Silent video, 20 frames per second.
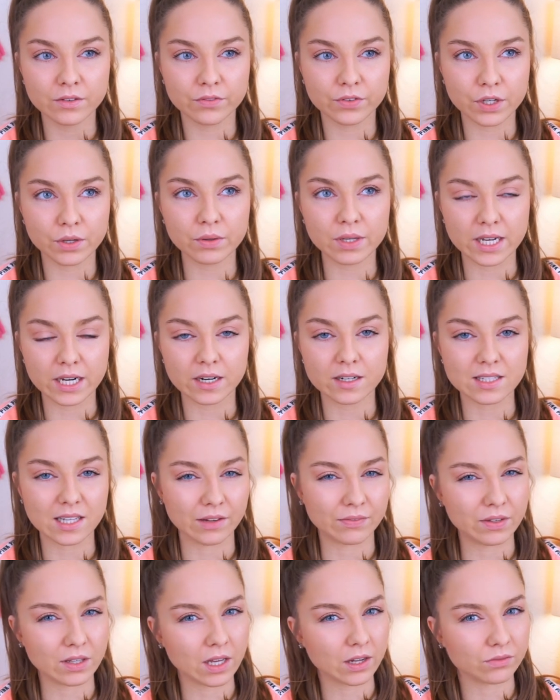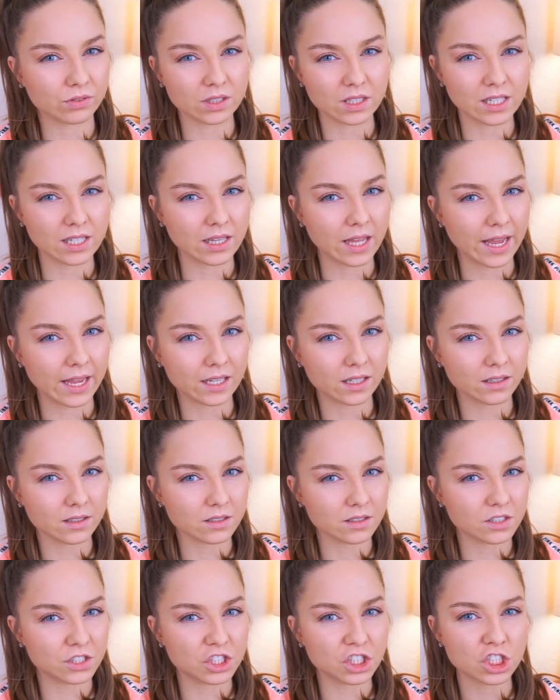few years, I feel, have really like
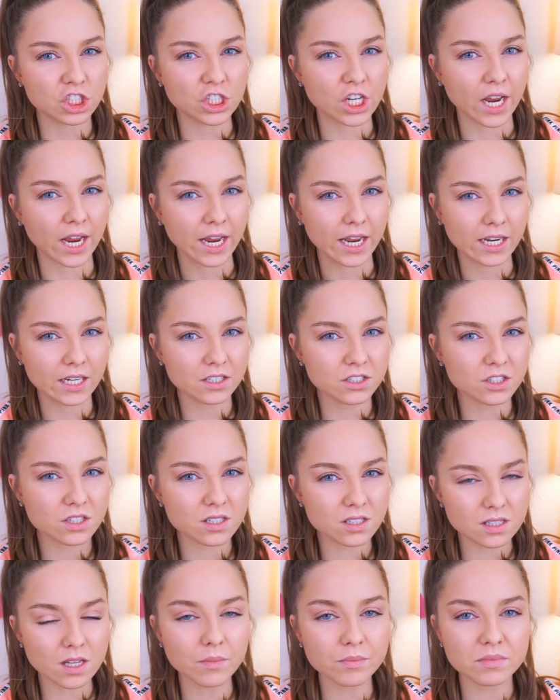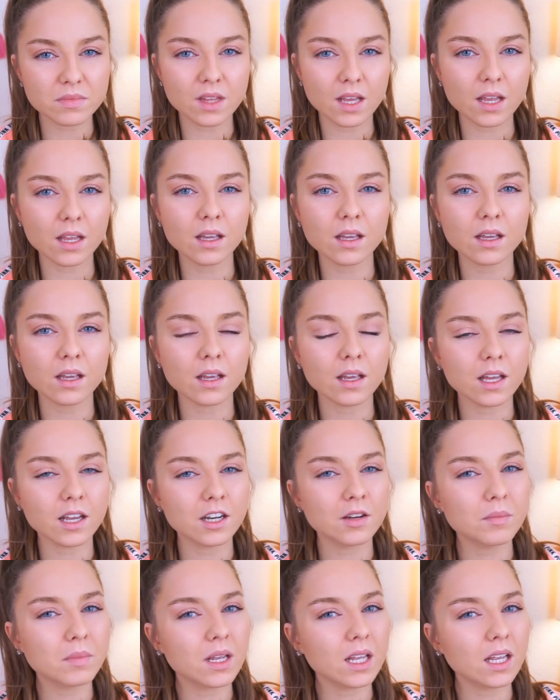changed something
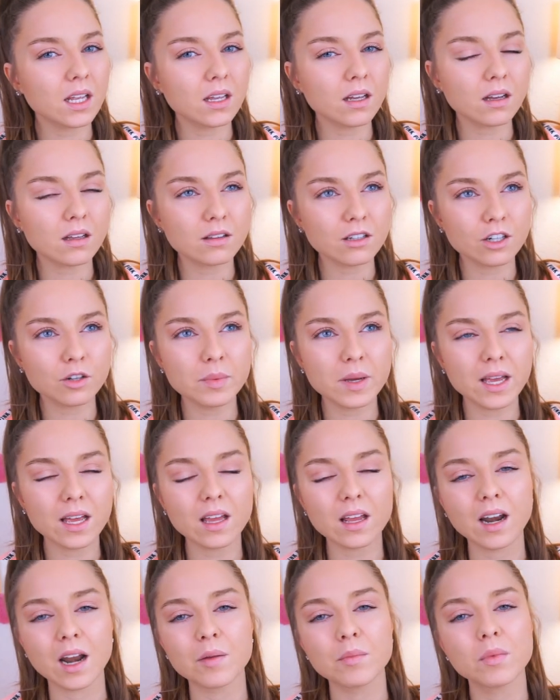in me a little bit, and